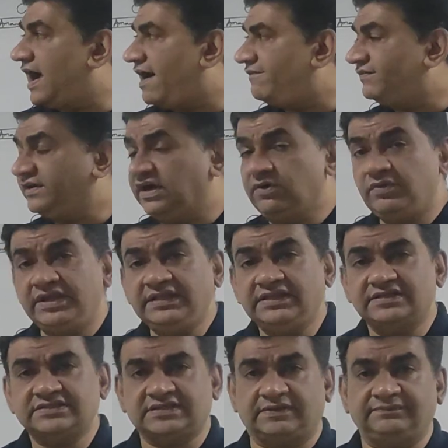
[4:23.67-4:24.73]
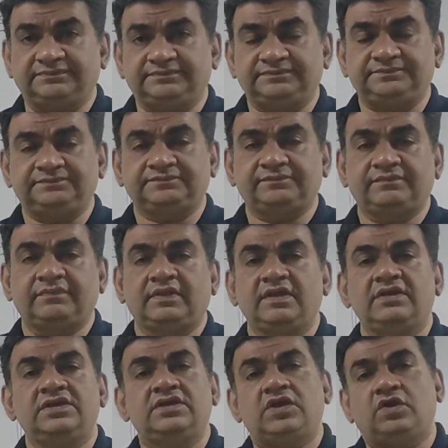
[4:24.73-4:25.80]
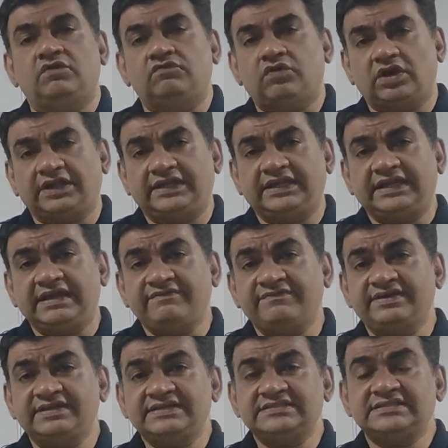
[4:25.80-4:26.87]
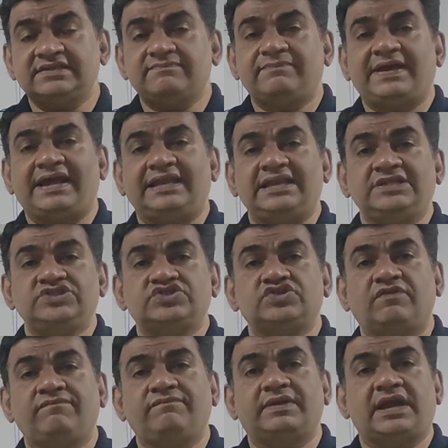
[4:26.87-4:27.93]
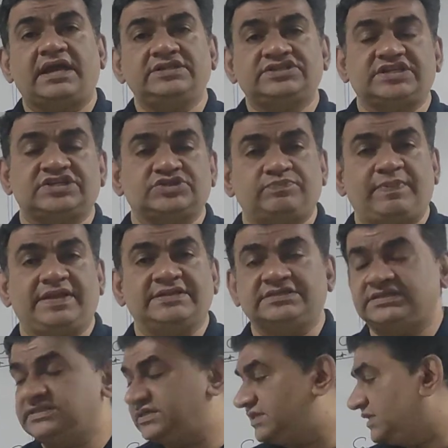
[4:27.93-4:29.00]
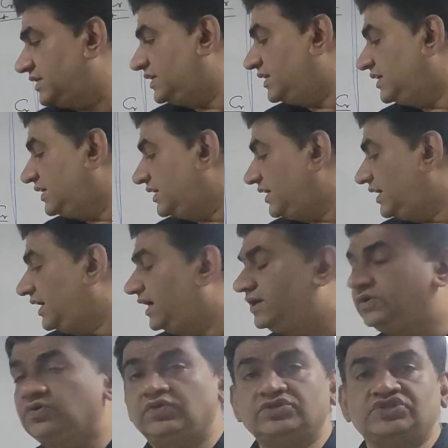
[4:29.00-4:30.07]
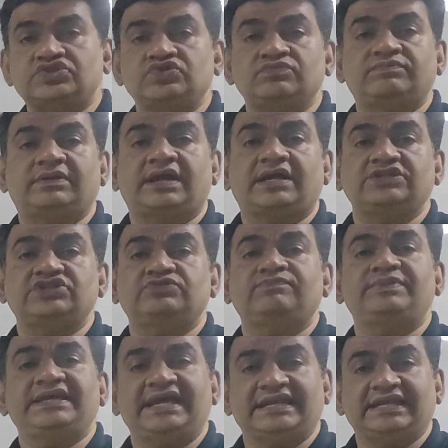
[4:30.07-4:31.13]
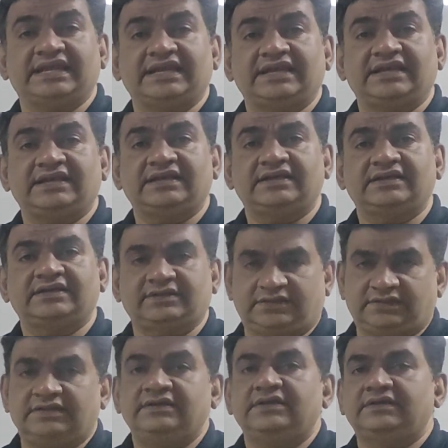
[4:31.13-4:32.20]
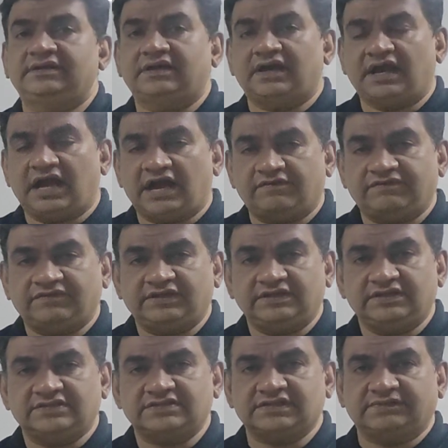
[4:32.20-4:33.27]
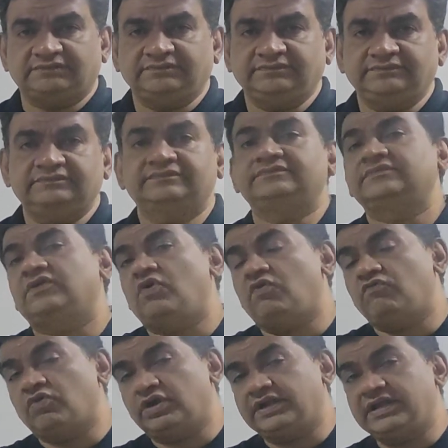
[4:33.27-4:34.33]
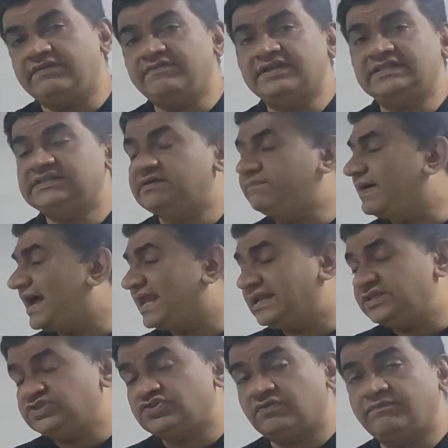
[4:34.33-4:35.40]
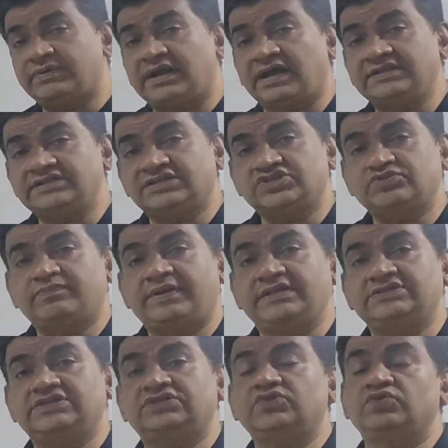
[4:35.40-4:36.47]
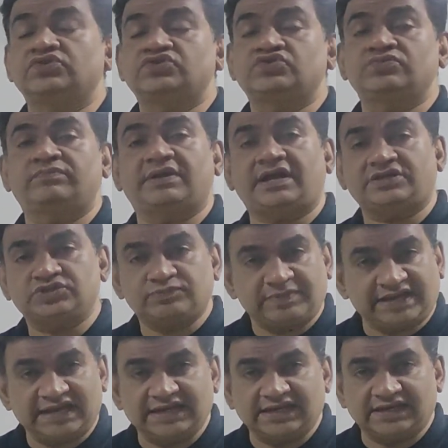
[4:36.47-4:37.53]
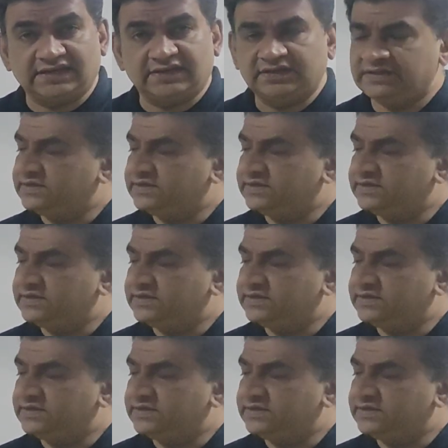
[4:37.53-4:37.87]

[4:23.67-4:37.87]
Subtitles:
after doing the sum, whatever is the balance of branch expense, it goes to branch P&L. After the sum, whatever is the balance of branch expense, it goes to branch P&L.